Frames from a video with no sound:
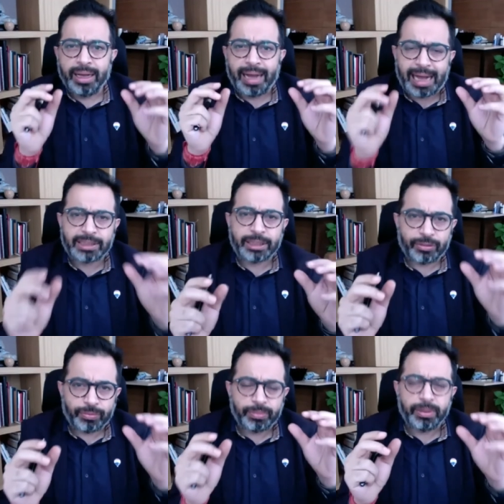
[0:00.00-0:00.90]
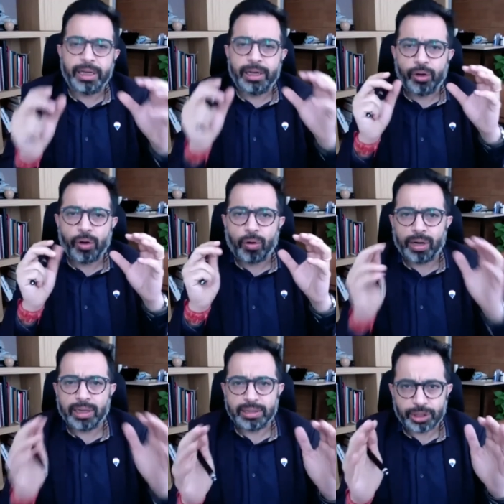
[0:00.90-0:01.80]
asset in your
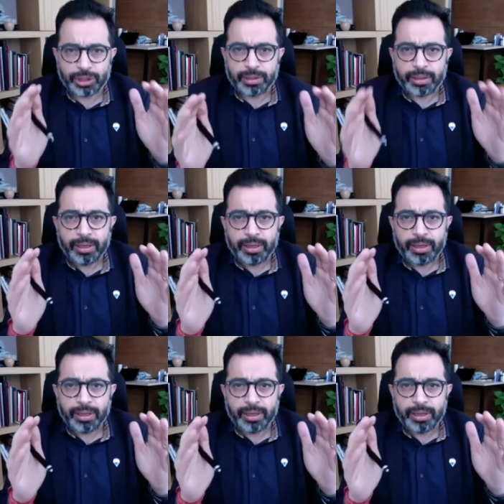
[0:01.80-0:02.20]
organization.